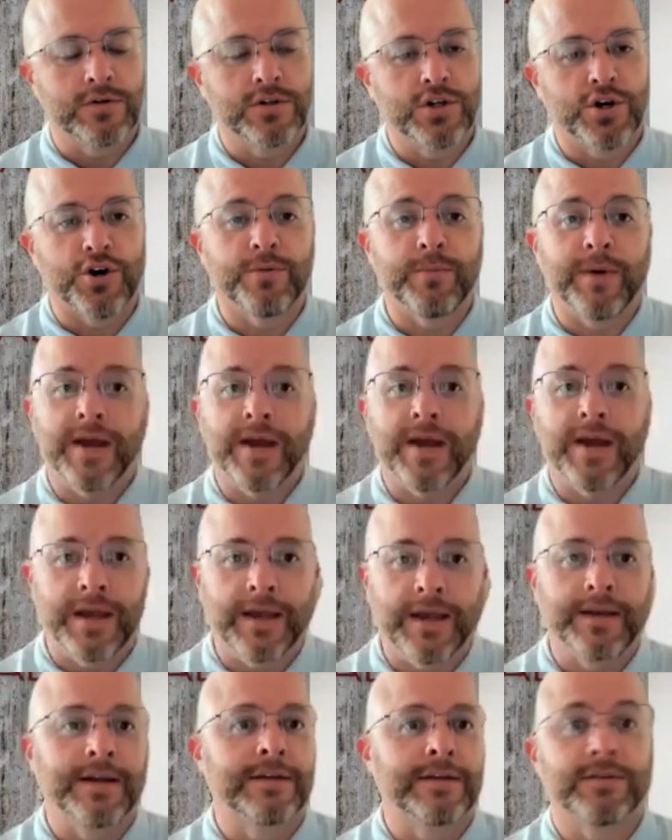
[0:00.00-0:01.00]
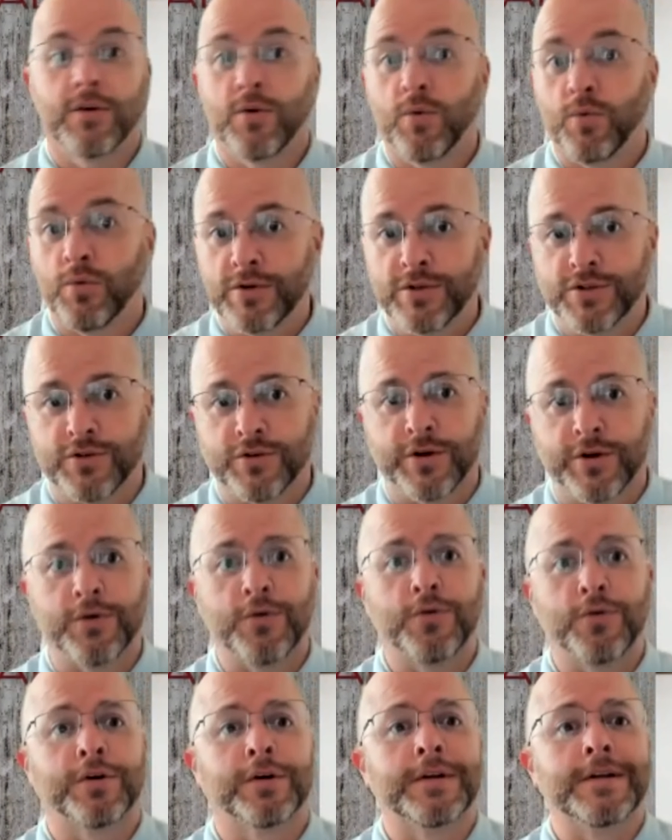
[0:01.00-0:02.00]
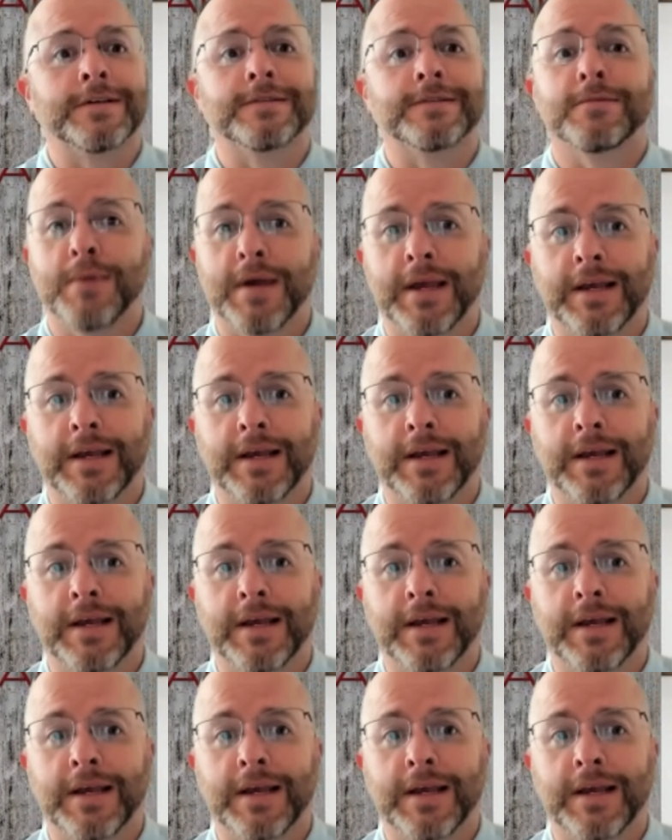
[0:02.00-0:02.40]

termite maintenance, wood storing organism